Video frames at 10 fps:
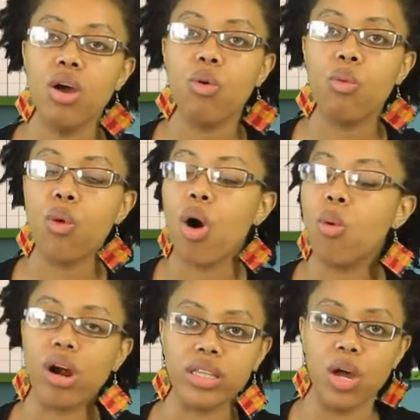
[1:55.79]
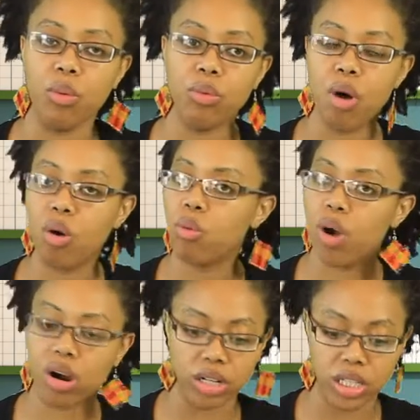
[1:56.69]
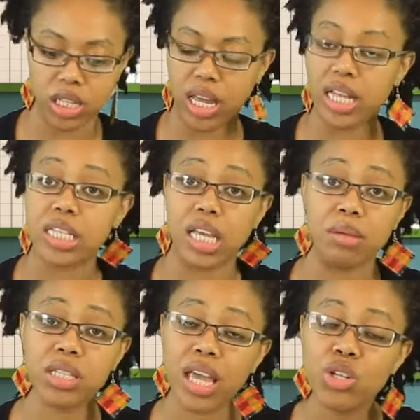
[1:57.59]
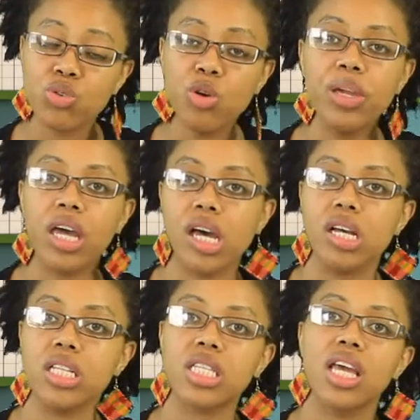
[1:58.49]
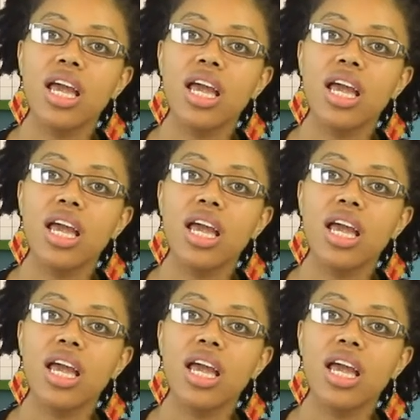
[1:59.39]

won't work that won't work to that same schedule because